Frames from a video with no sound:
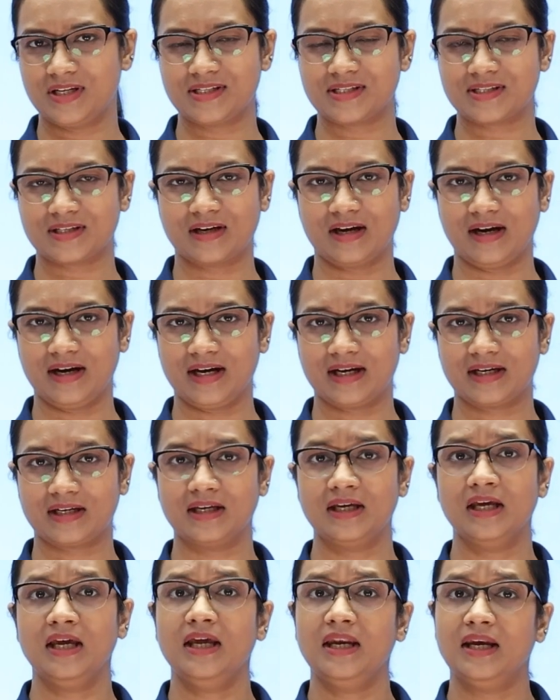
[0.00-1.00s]
is
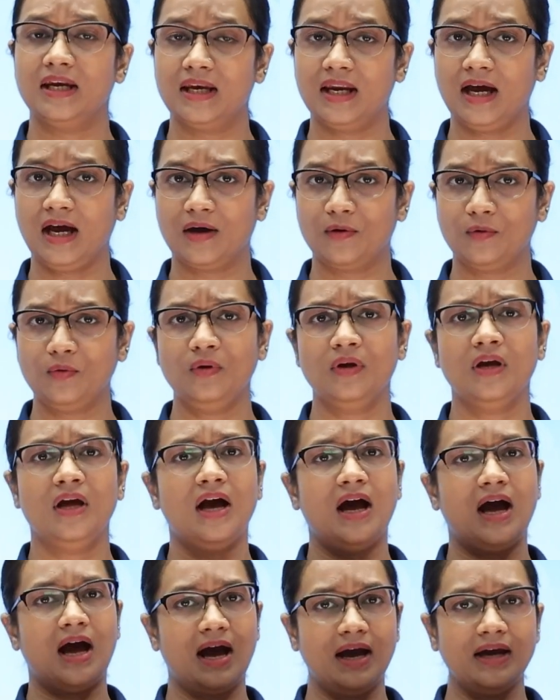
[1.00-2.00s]
correct. Now,
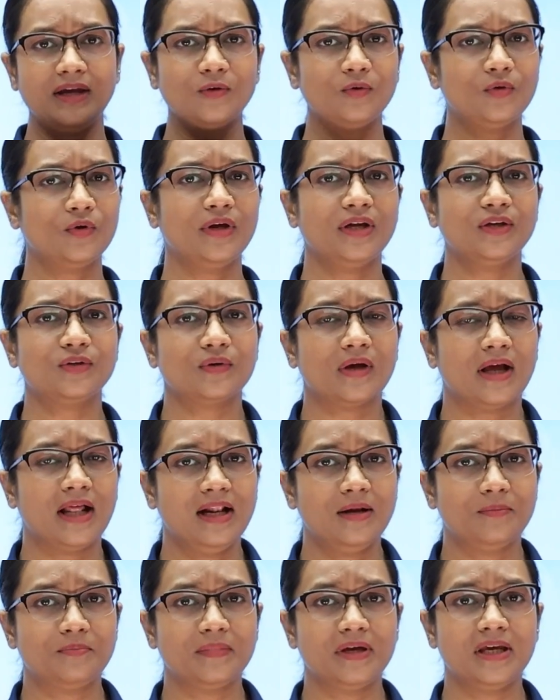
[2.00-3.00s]
are you going to
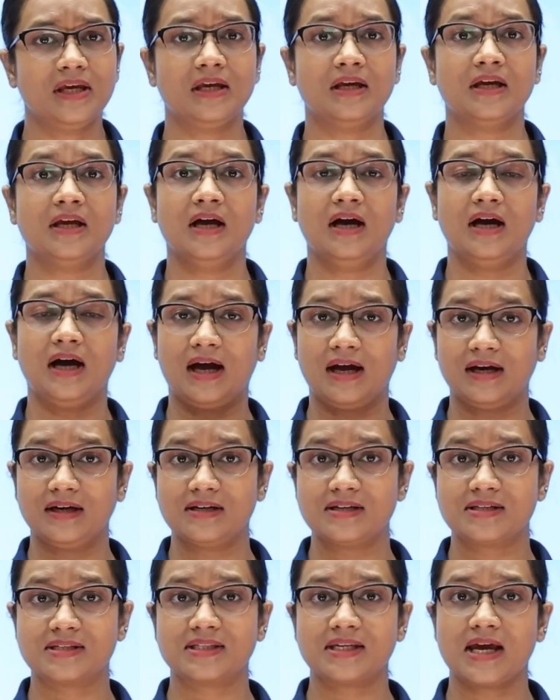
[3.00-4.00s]
help me
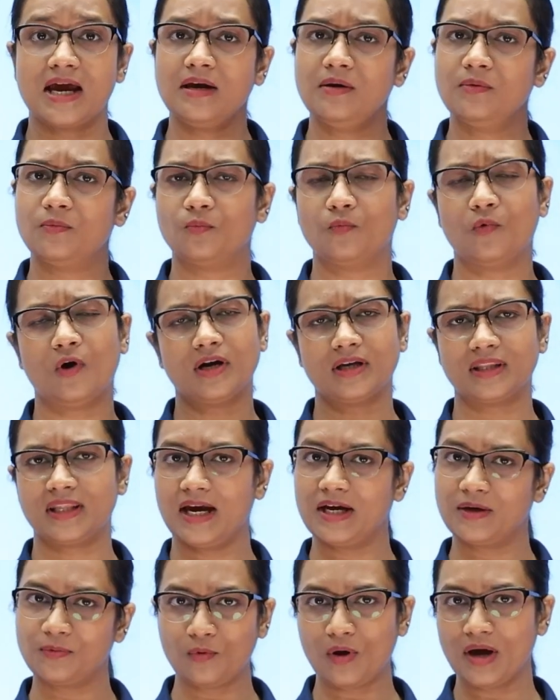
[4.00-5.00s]
understand what
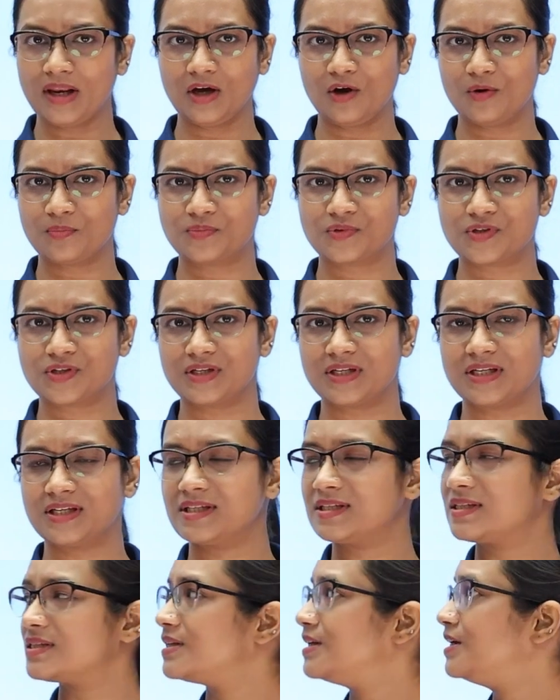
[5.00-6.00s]
that one option
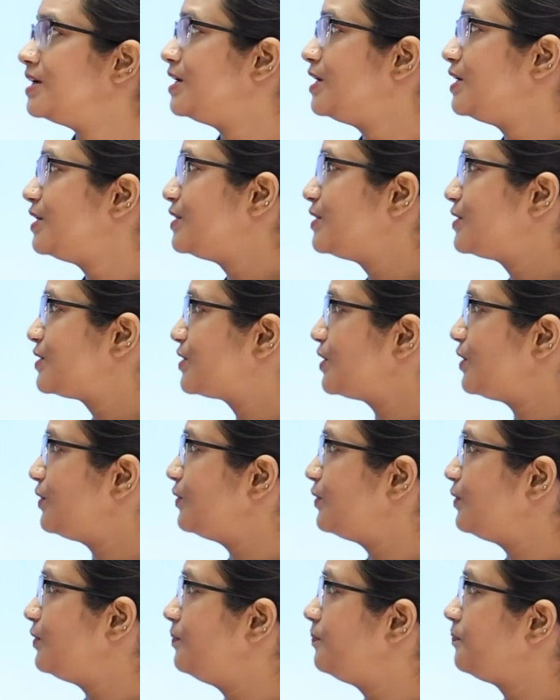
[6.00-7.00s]
is?
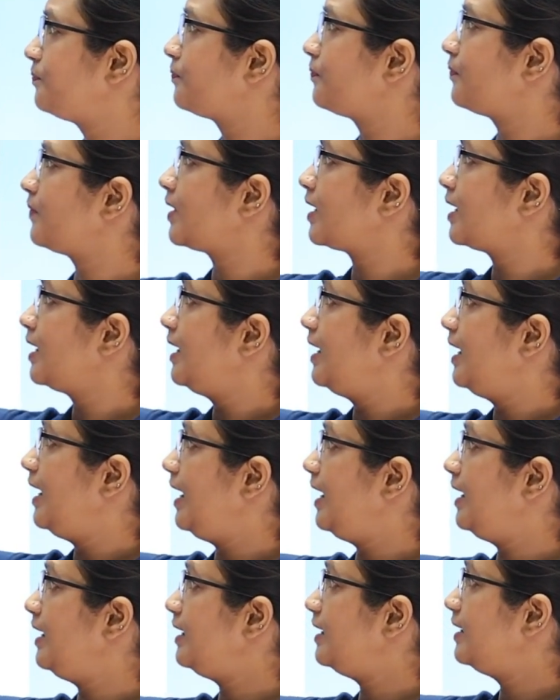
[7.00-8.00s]
So,
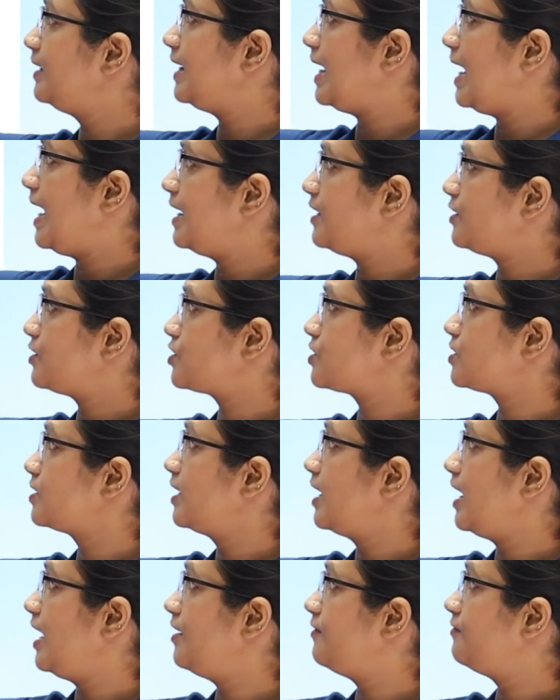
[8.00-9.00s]
in a dash,
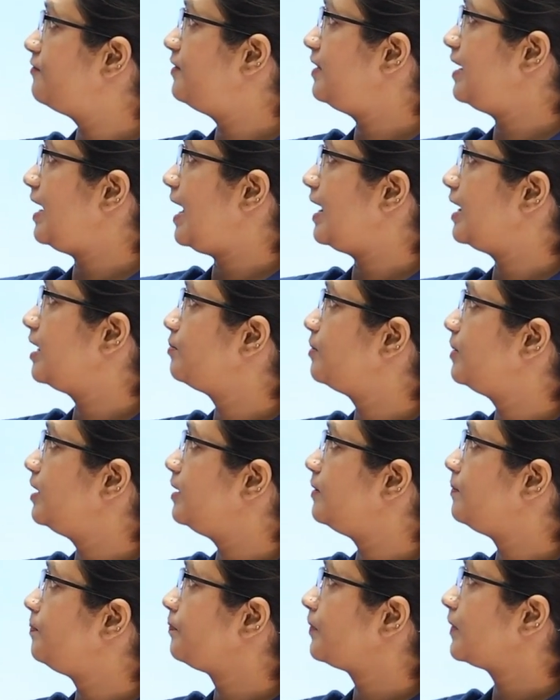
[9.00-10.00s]
every
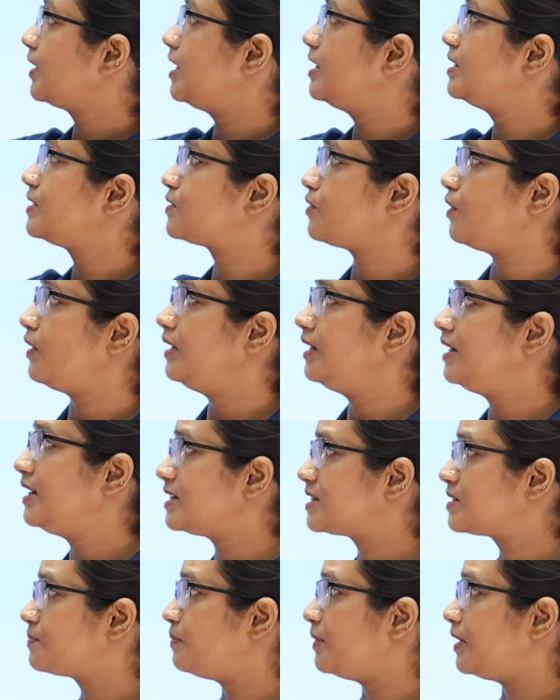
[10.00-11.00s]
animal is on
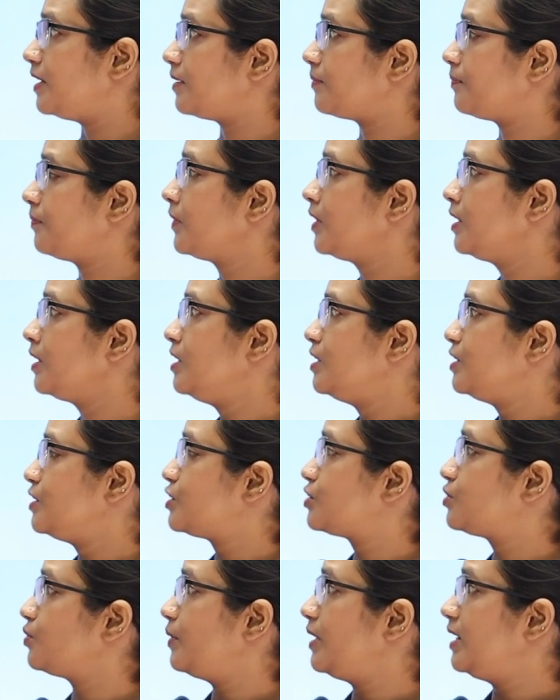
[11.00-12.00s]
display.
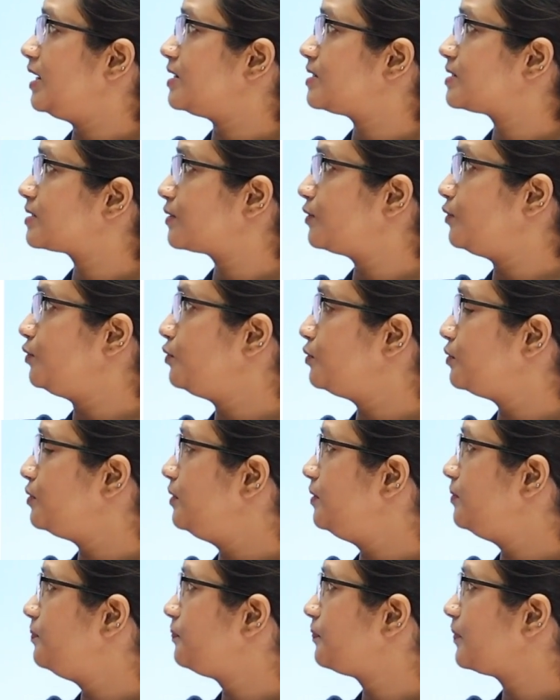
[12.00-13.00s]
So, in a
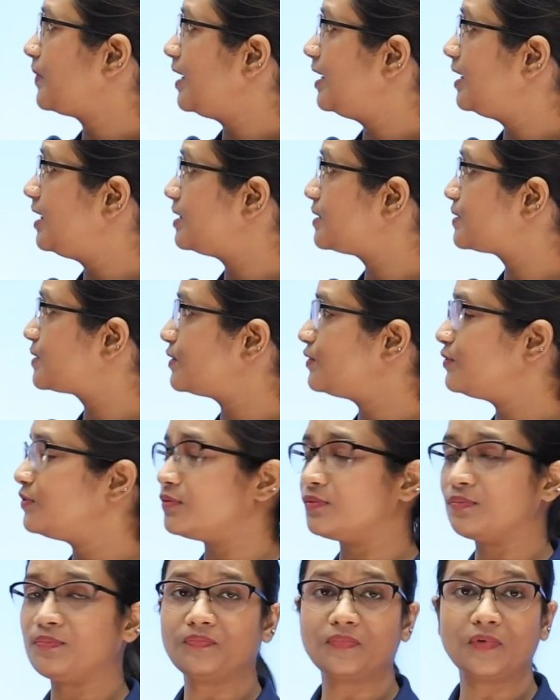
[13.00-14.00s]
school, in a
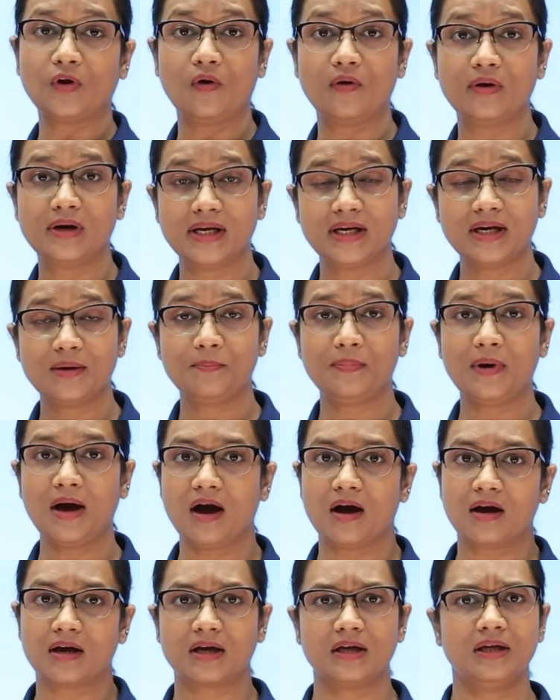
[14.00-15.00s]
zoo, or in a
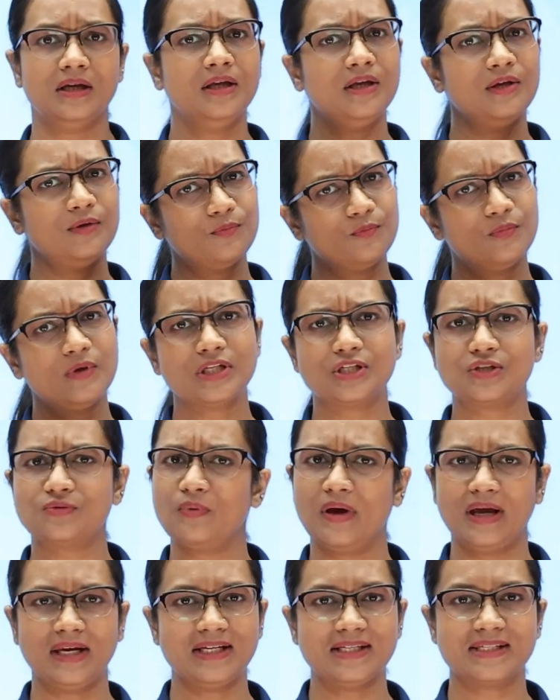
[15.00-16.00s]
park, which
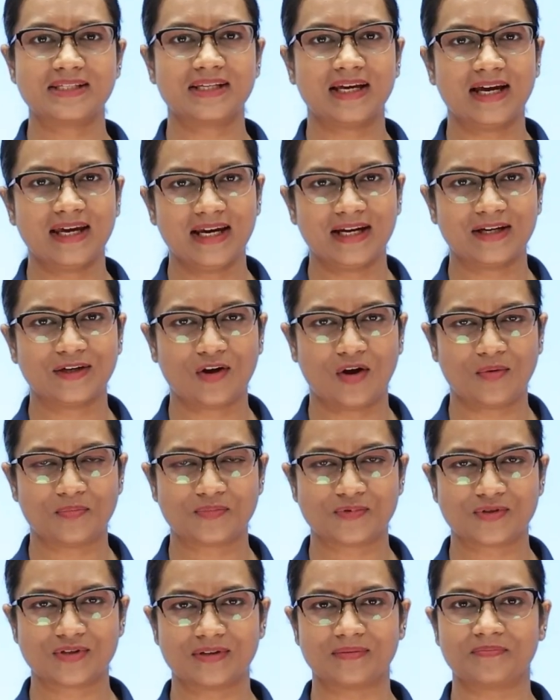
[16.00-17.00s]
one is correct
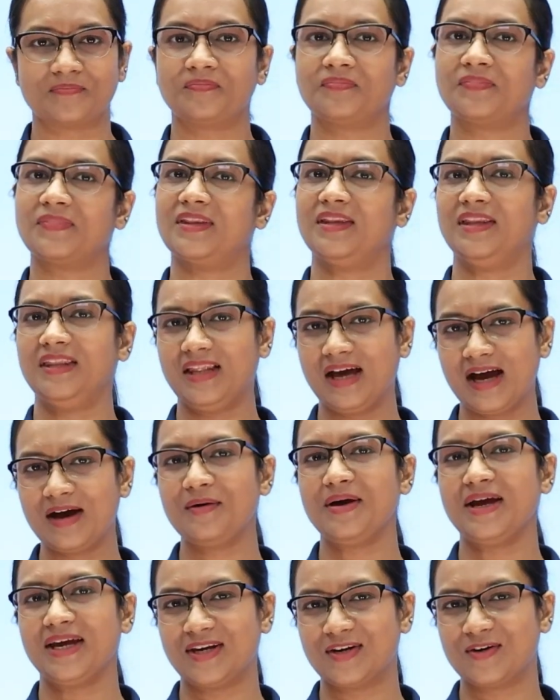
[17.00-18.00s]
option?
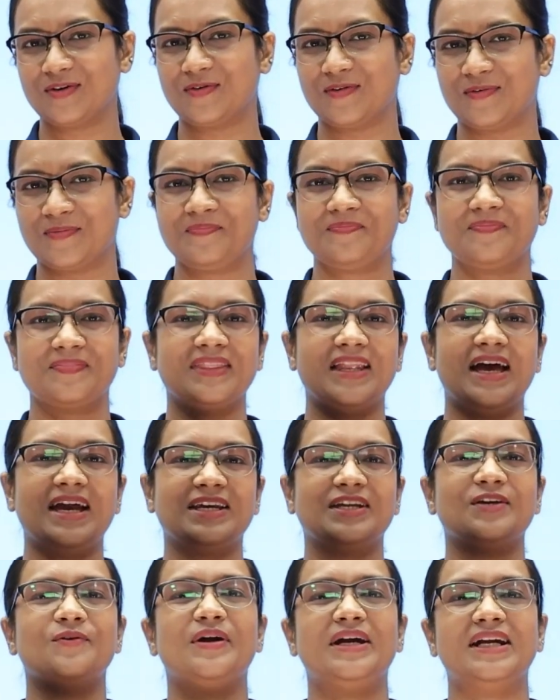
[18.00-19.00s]
Now I know
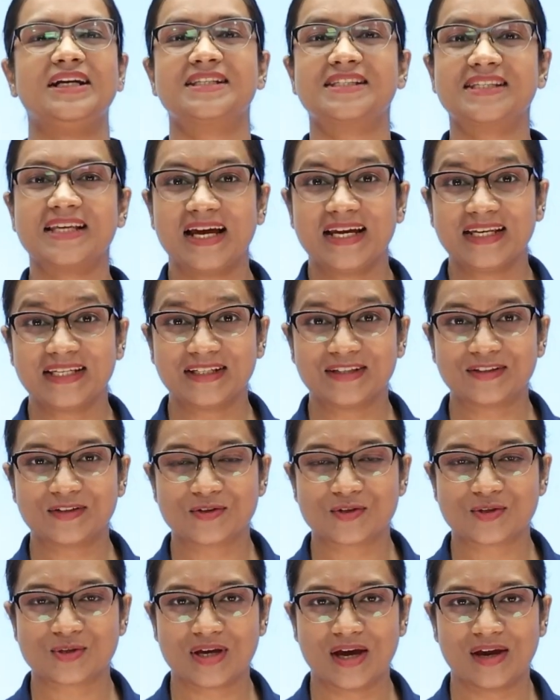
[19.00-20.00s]
that you are excited
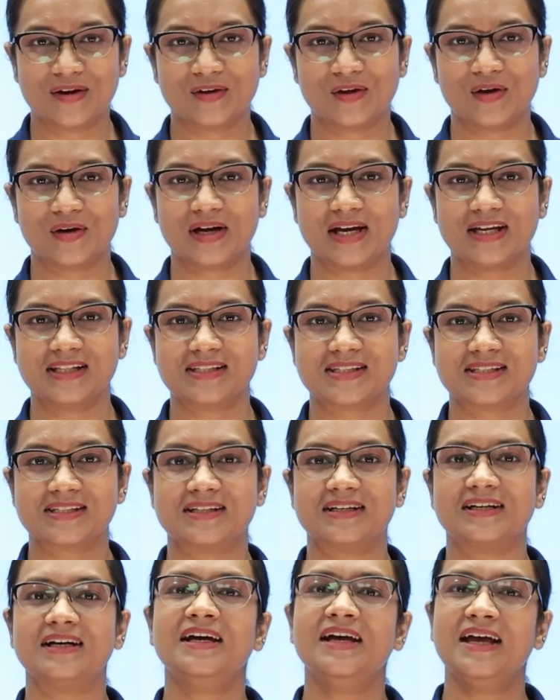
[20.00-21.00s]
to share your
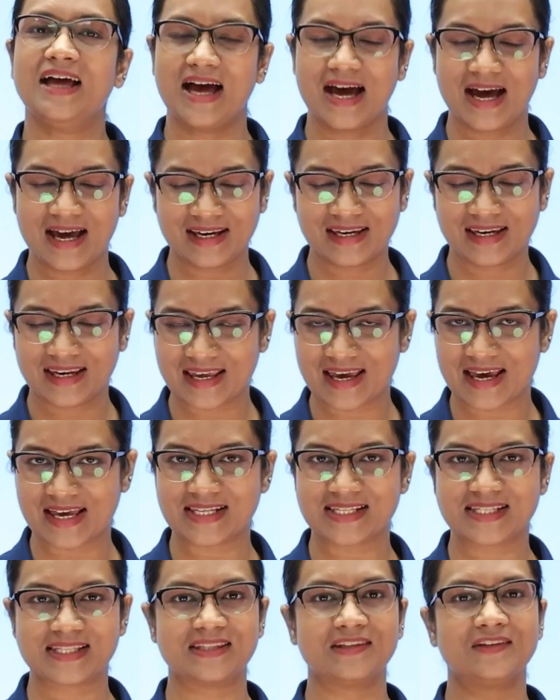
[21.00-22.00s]
answer. And
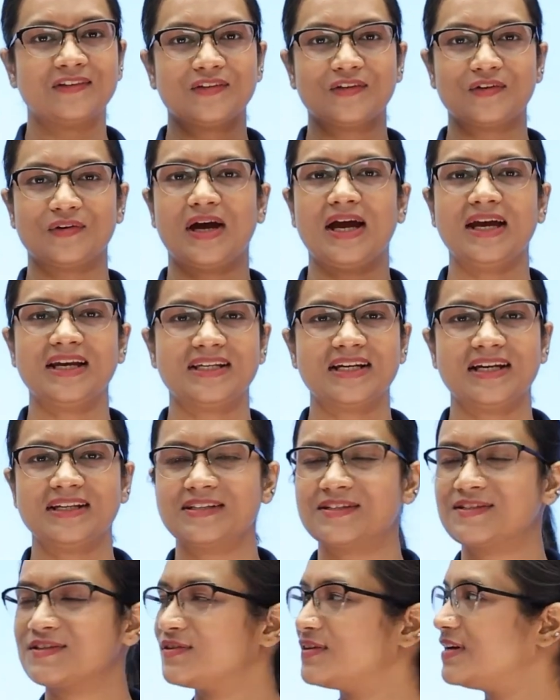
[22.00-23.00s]
yes, the right
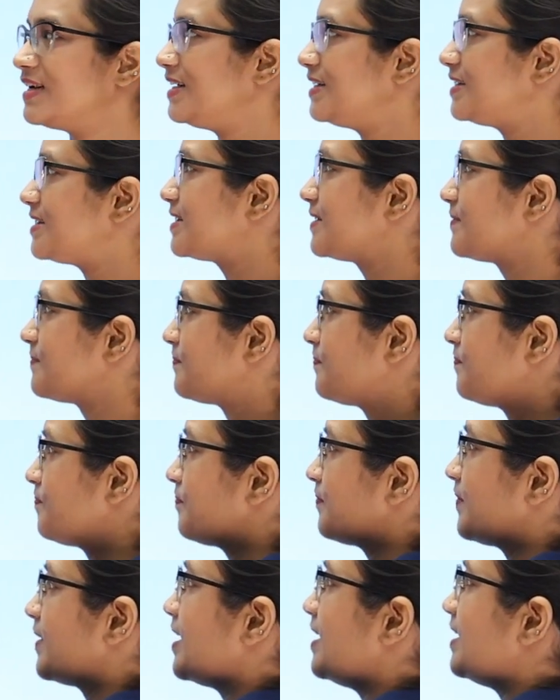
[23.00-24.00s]
answer is
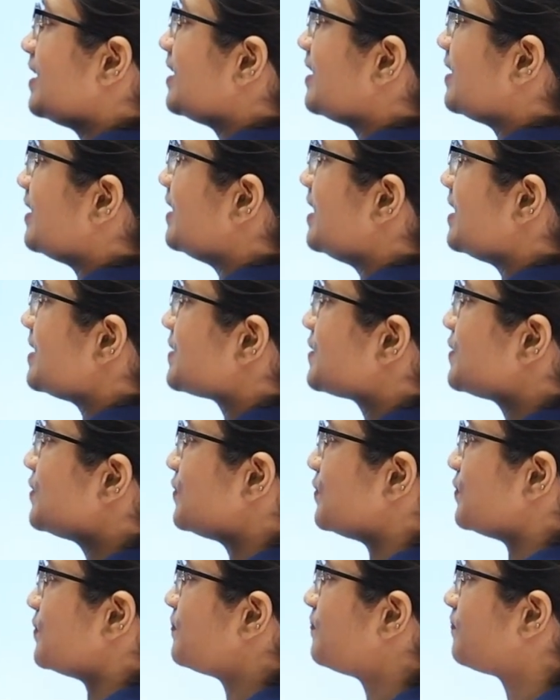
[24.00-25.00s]
the
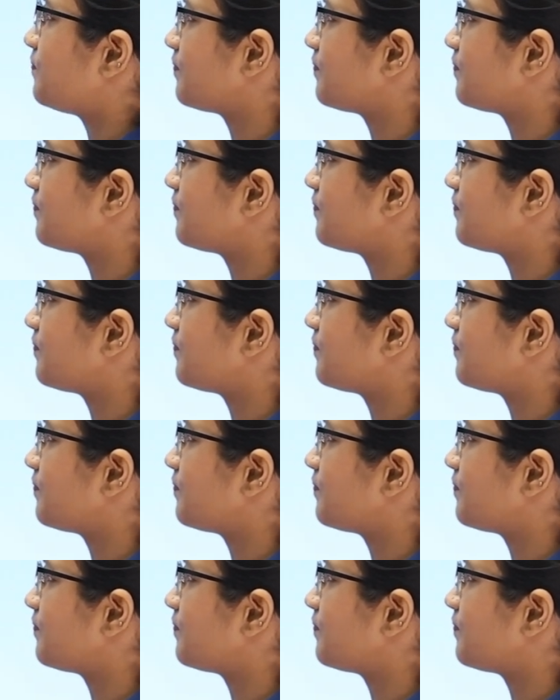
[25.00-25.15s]
zoo.